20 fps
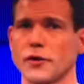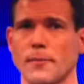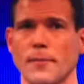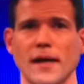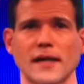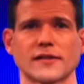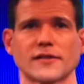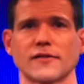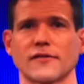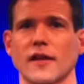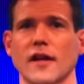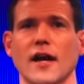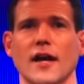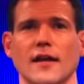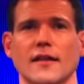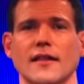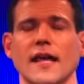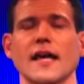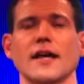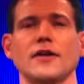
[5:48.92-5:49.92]
you the best of
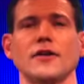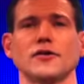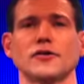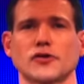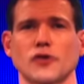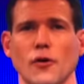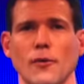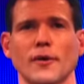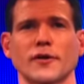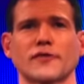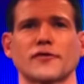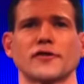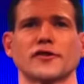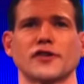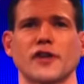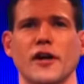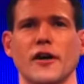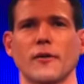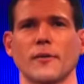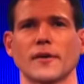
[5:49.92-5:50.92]
luck. Thank you so much for
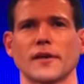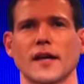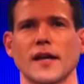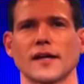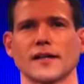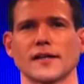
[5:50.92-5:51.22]
sharing with